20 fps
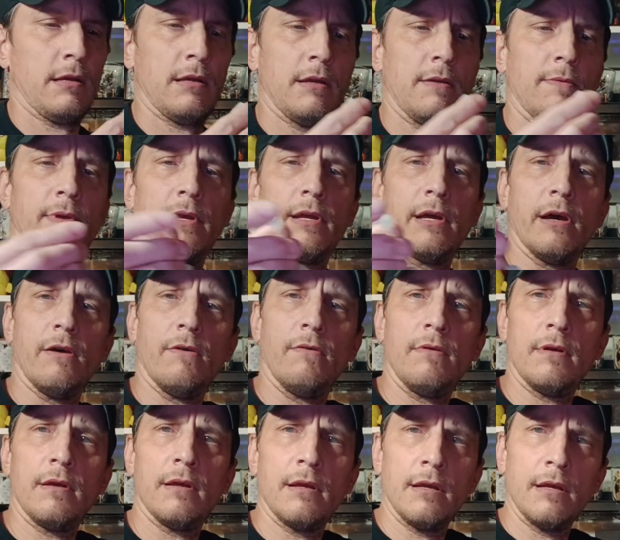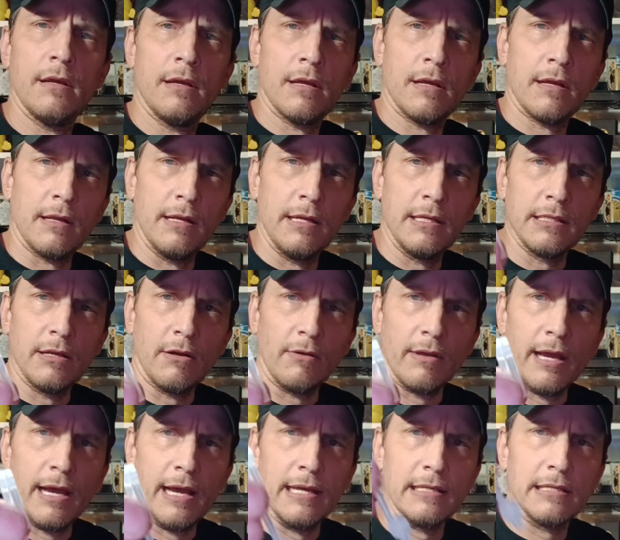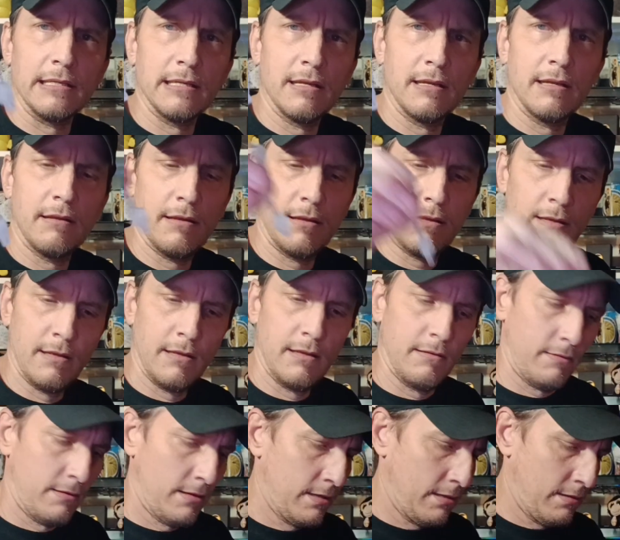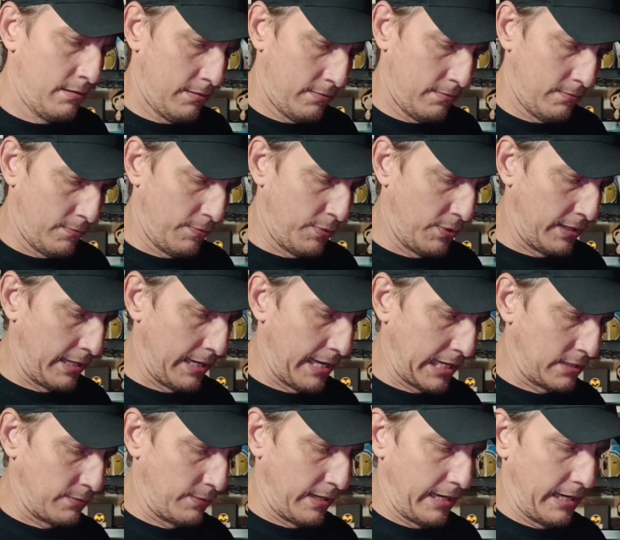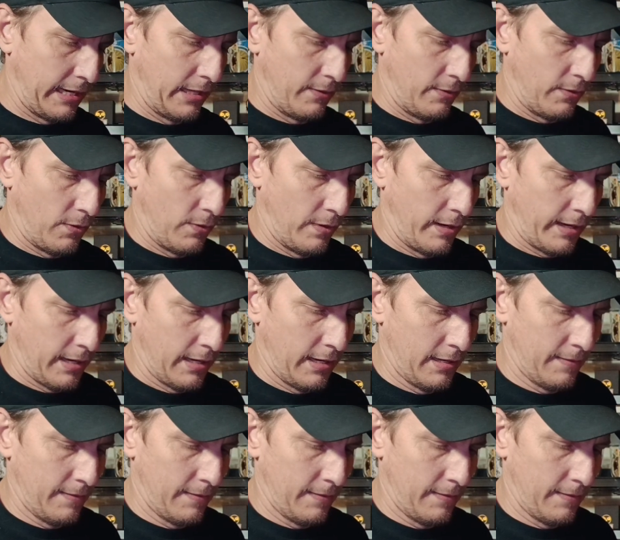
There we go. These little guys. I'll put the next one together real quick.